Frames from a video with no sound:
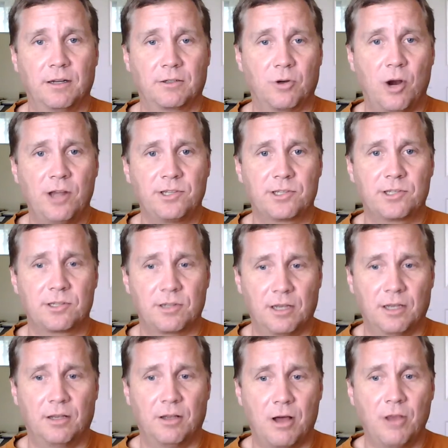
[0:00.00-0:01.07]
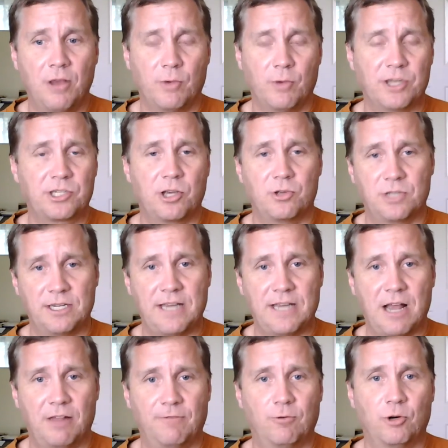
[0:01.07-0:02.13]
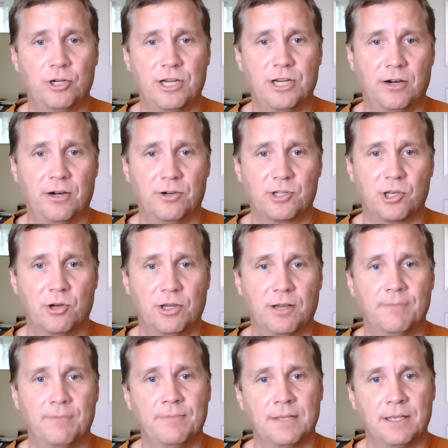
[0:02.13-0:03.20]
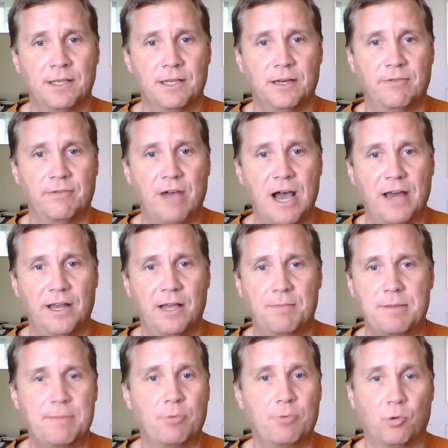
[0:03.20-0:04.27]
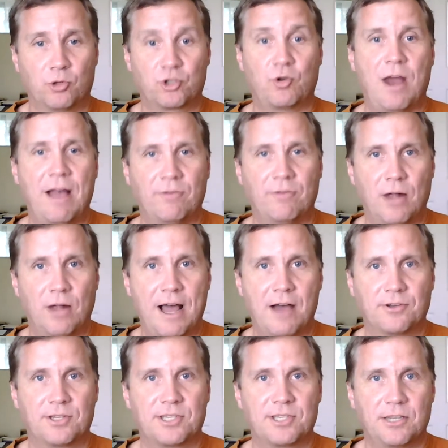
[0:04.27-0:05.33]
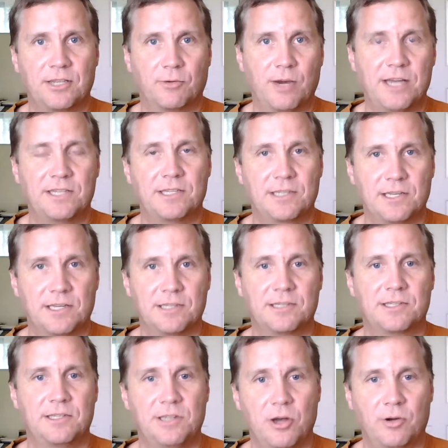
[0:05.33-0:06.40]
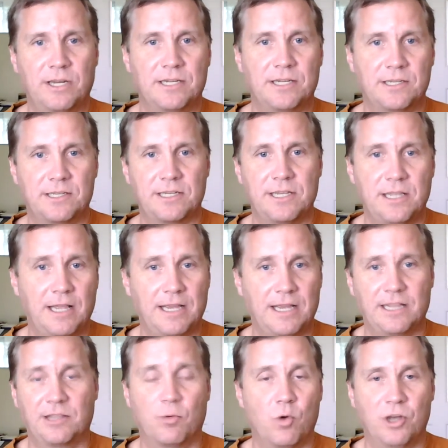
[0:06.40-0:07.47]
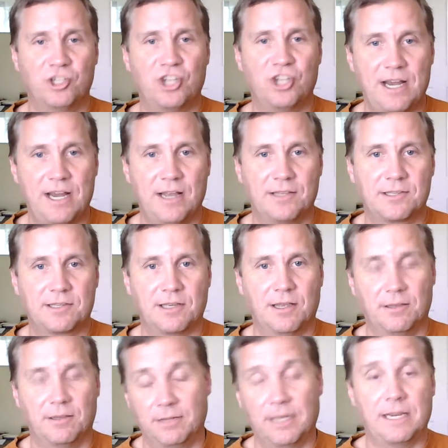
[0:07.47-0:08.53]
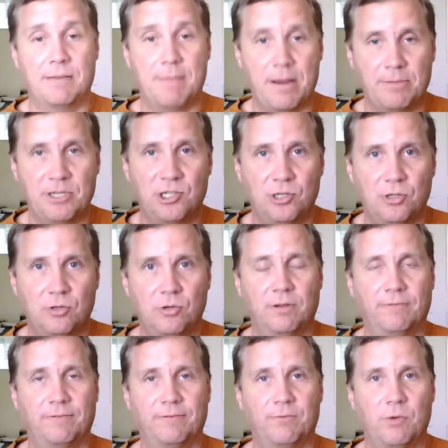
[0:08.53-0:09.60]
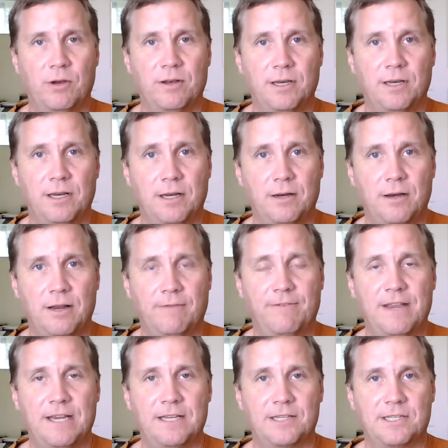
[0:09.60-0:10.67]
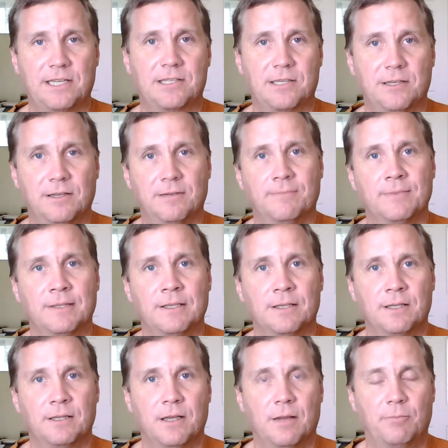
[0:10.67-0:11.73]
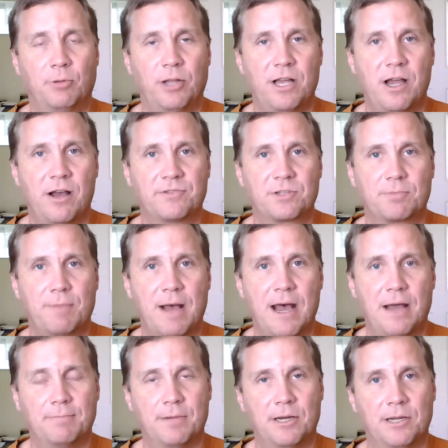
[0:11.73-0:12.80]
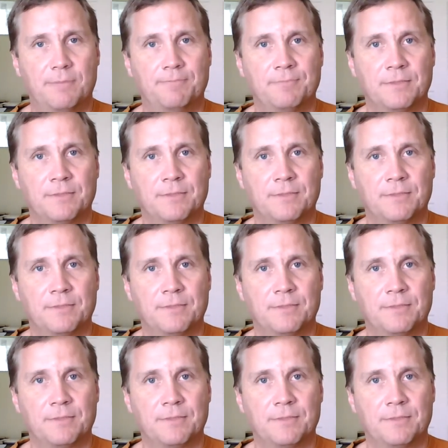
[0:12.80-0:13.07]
across, on the West Coast in California, Arizona, Nevada. People will travel out to see the races because you don't get to see. They get the one chance, again maybe two if Vegas gets a playoff spot. But